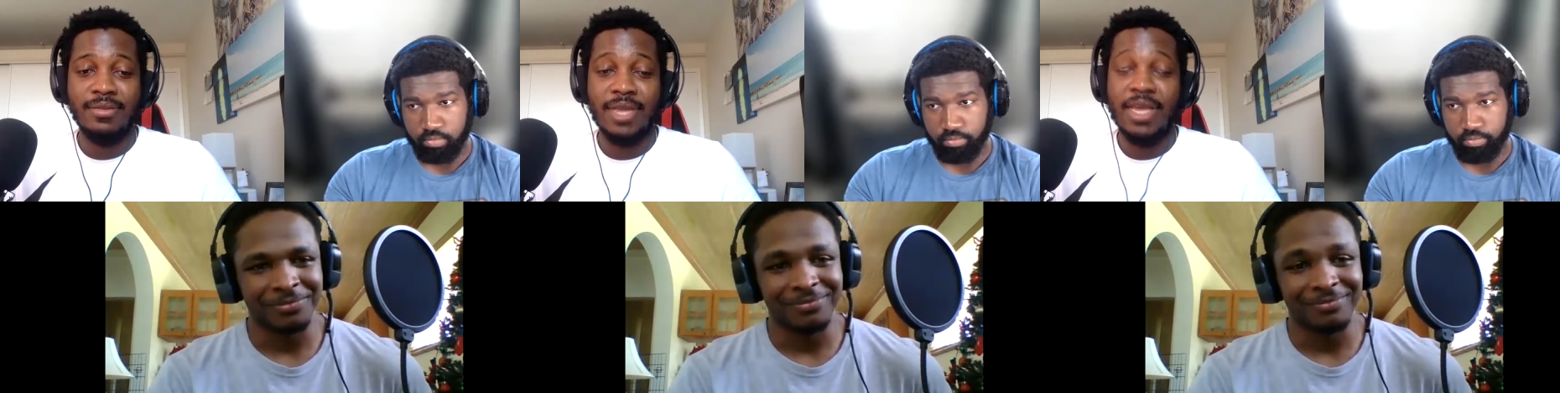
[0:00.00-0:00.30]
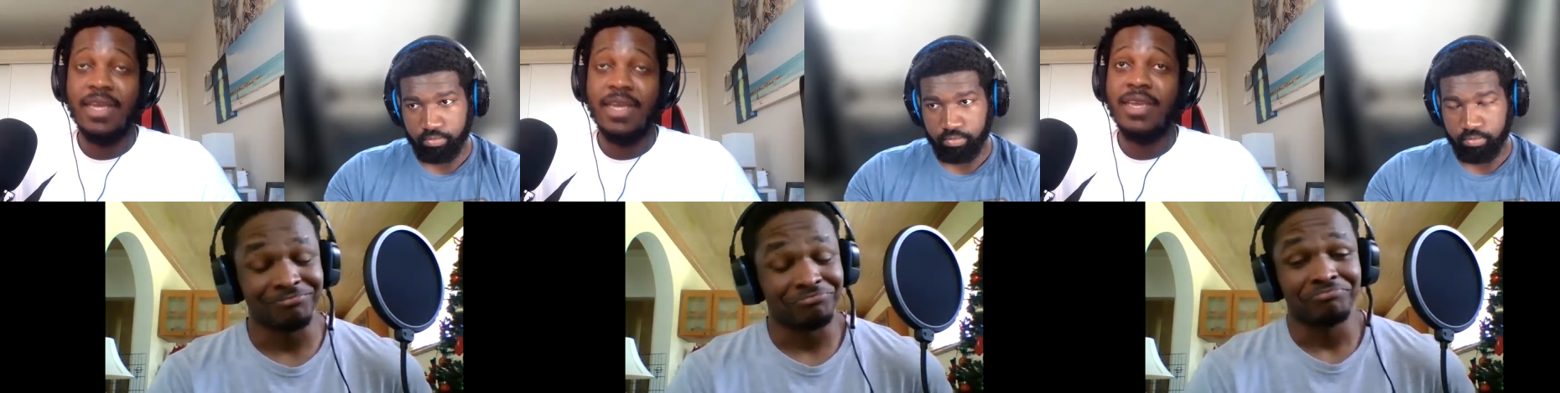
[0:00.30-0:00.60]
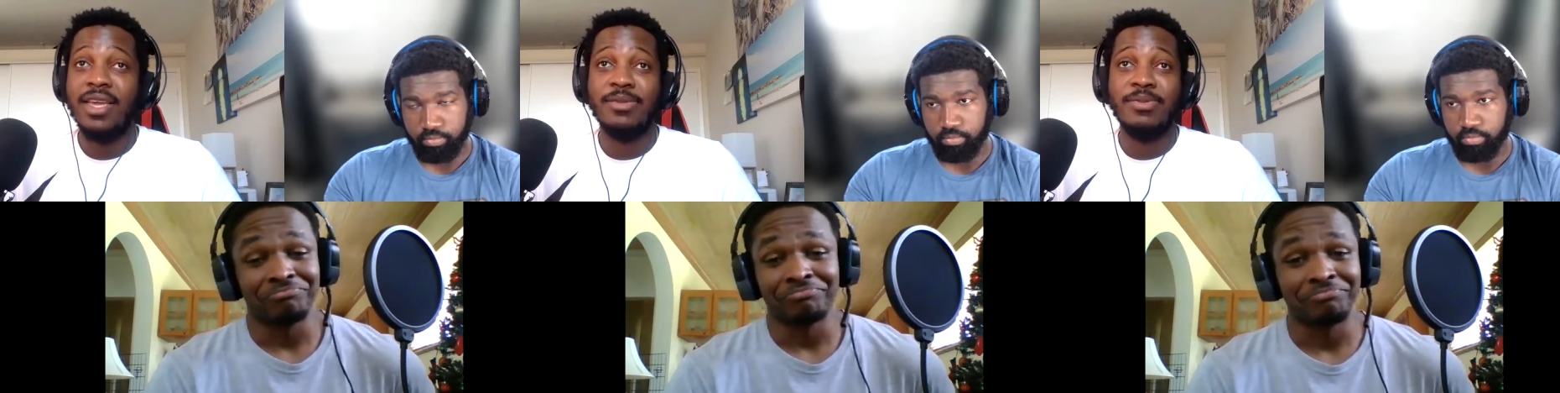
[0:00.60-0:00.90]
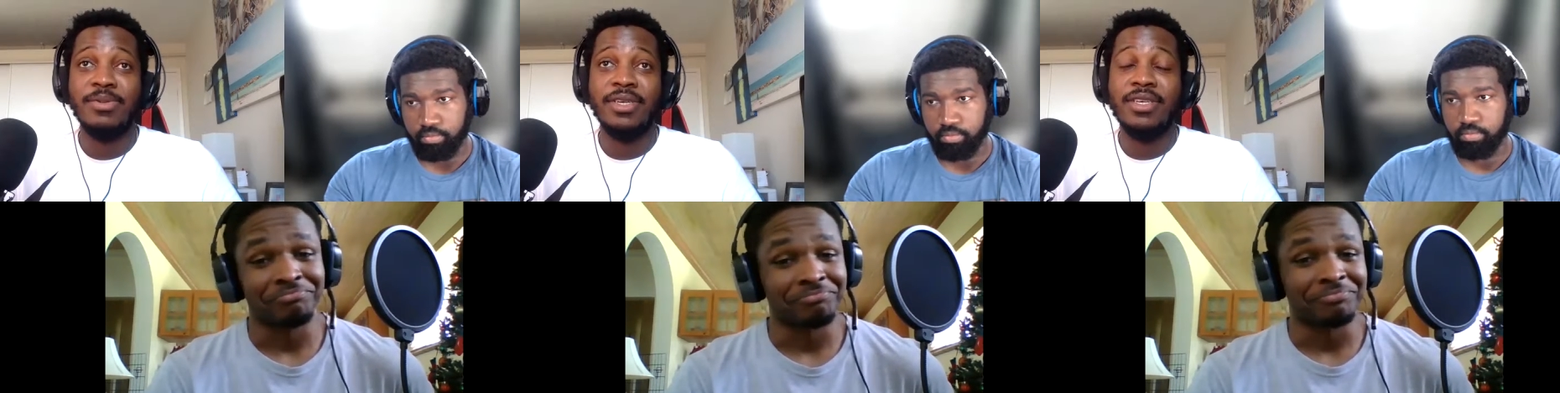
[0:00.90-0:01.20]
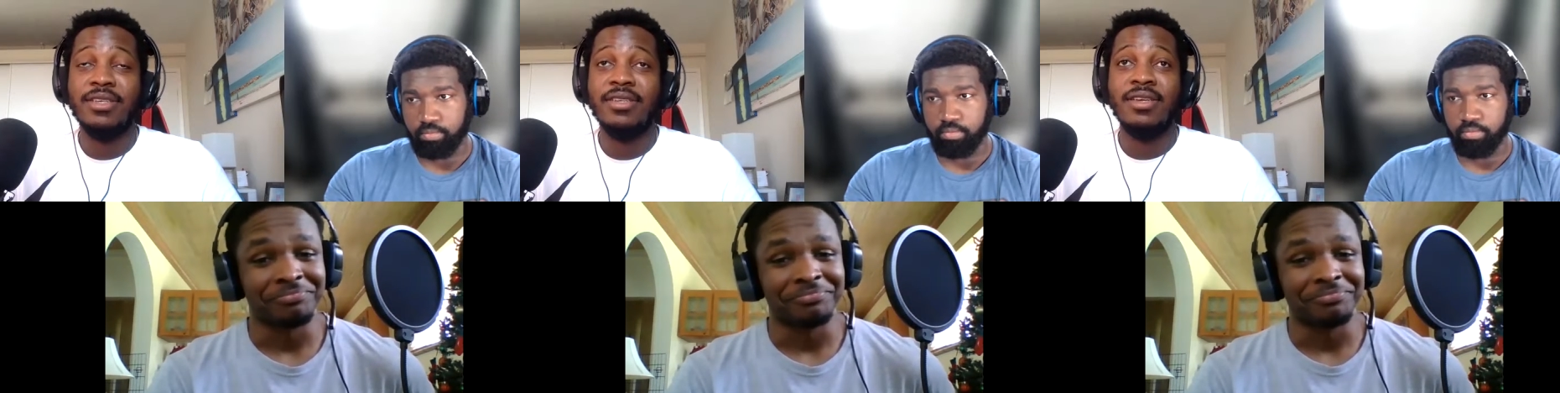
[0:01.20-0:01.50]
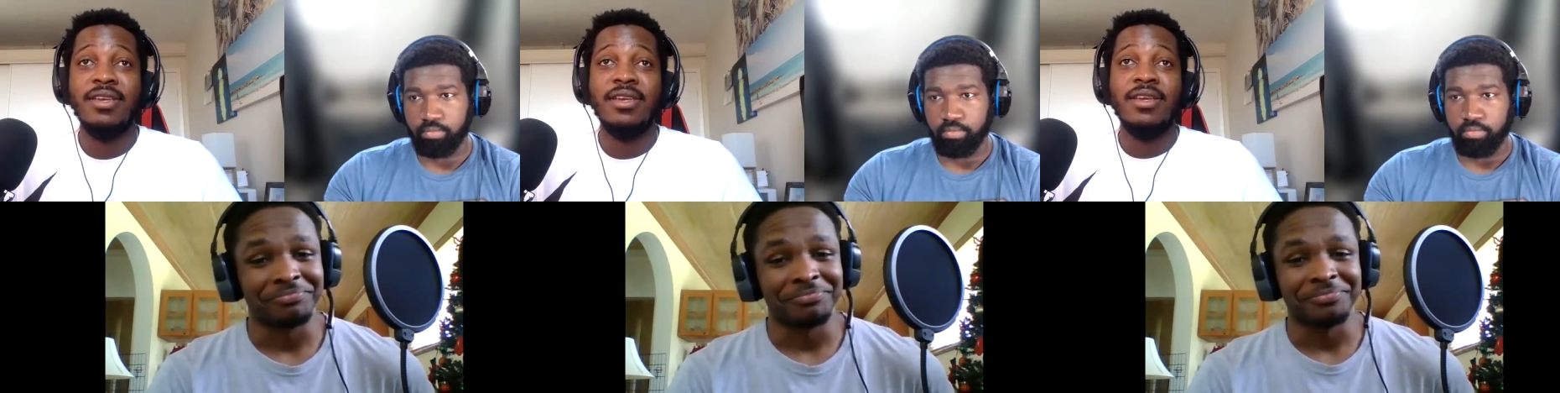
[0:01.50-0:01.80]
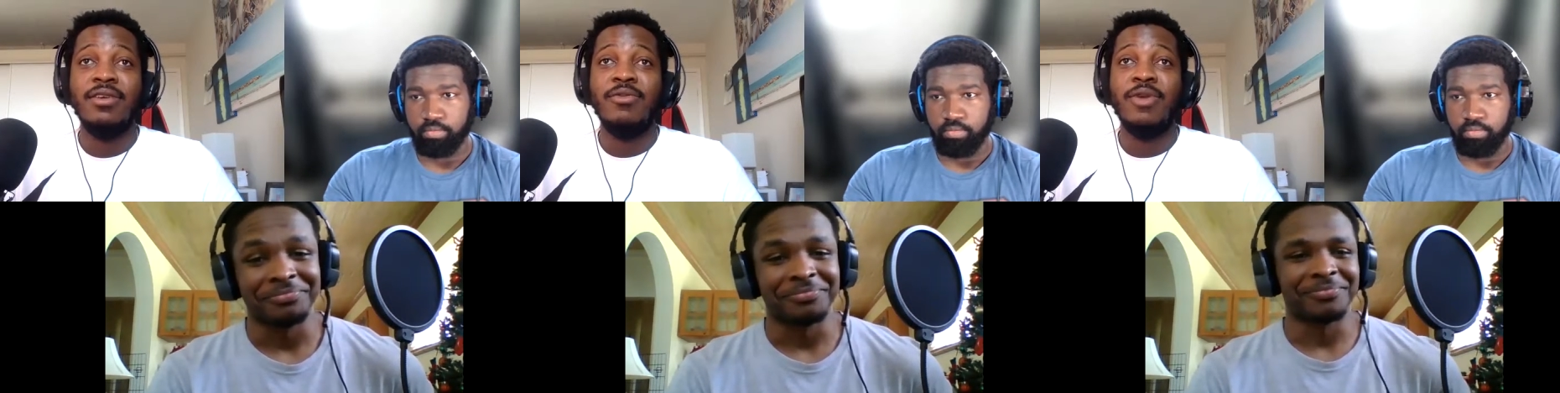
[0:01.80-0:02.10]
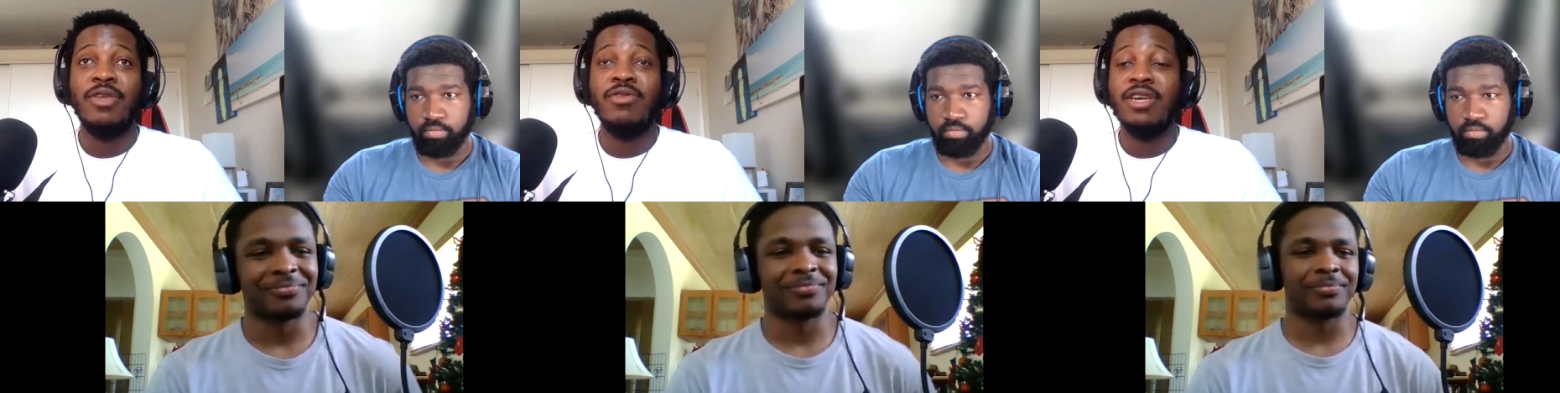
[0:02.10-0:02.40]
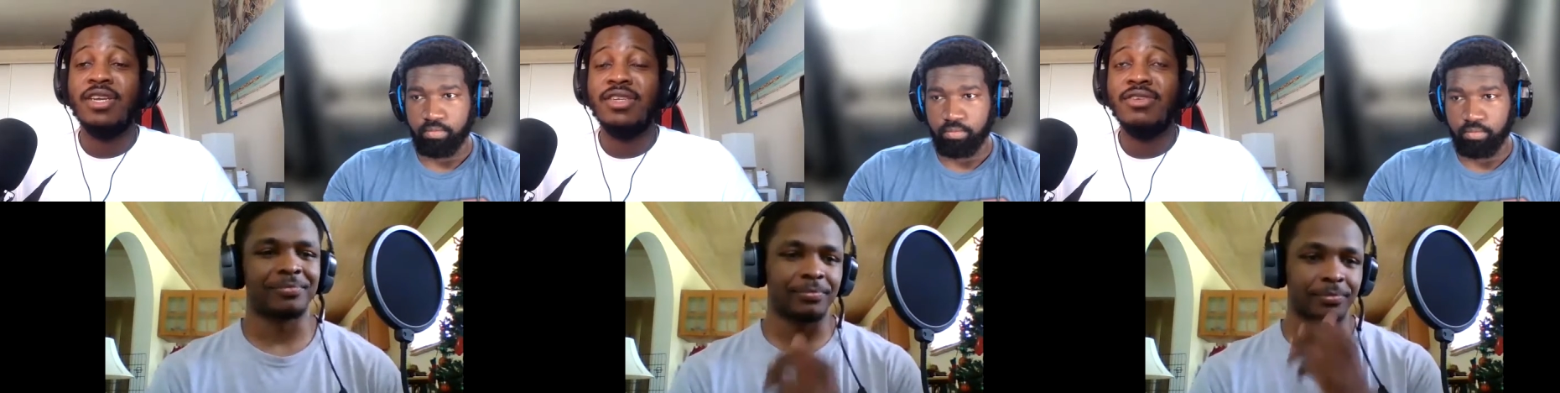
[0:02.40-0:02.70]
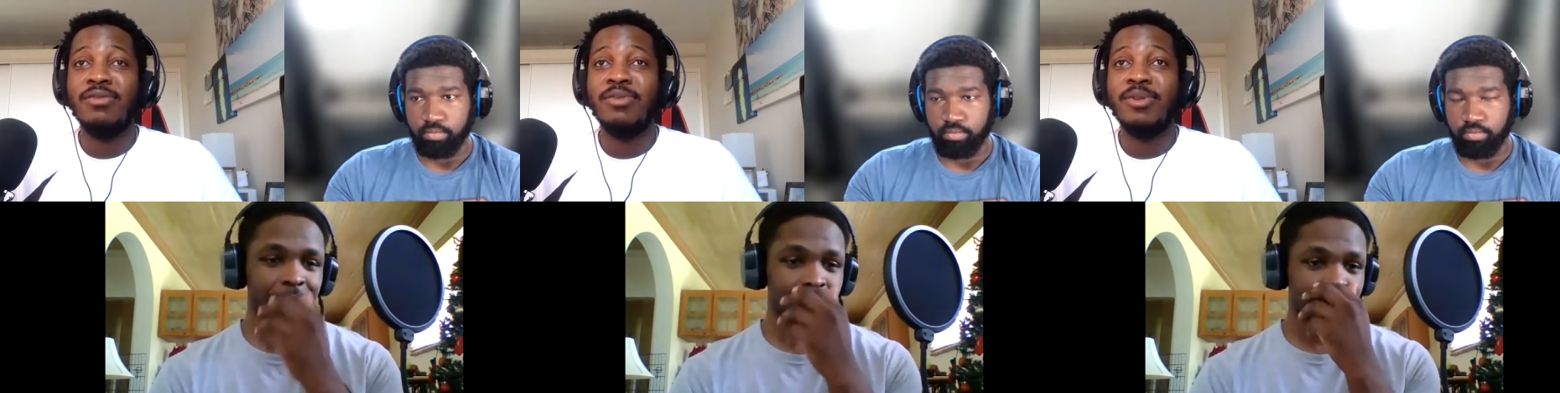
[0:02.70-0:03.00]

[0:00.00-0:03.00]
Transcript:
Speaker 1: I guess because when you look at certain